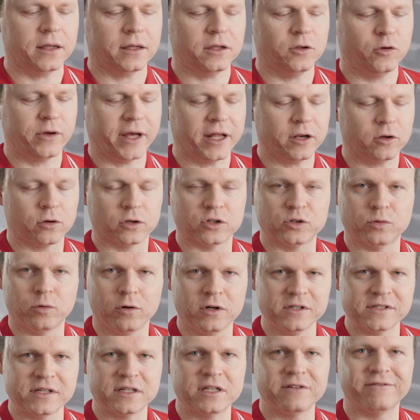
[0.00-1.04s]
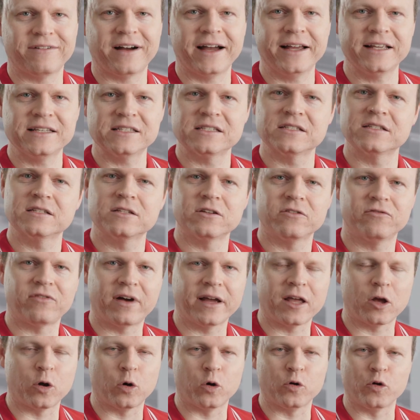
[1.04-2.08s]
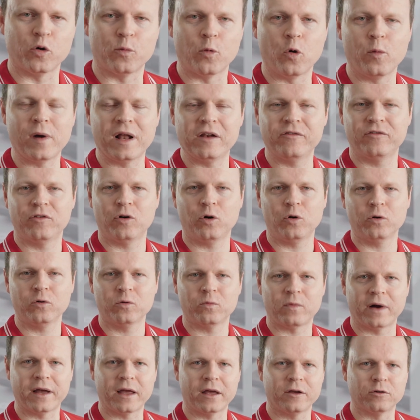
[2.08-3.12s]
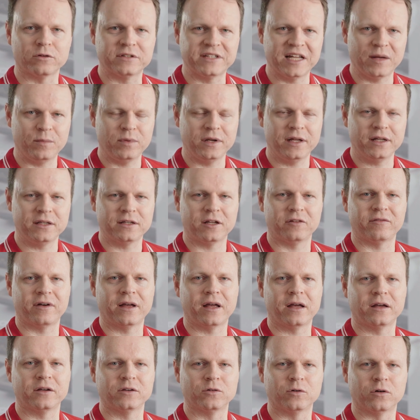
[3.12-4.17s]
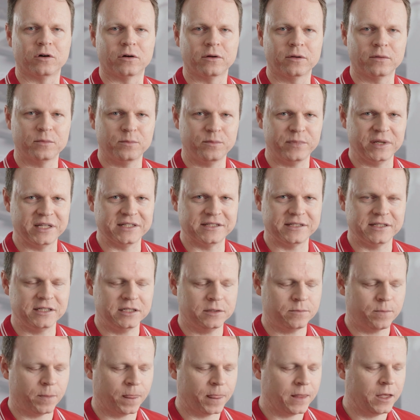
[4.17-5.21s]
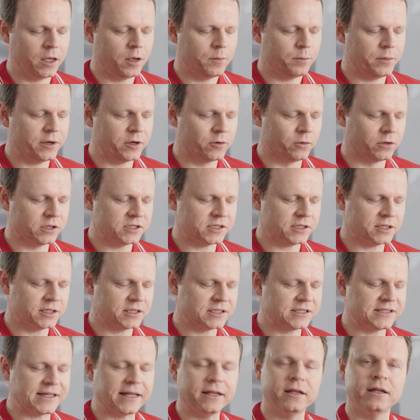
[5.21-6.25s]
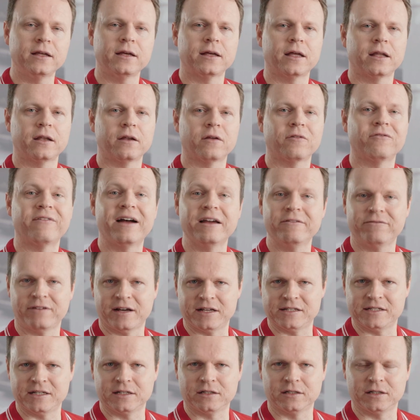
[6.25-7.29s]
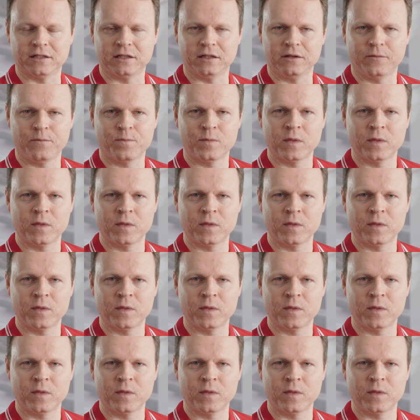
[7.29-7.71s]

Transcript: You can control the device via your mobile phone, via your tablet and via your PC, because it's sending a Wi-Fi signal.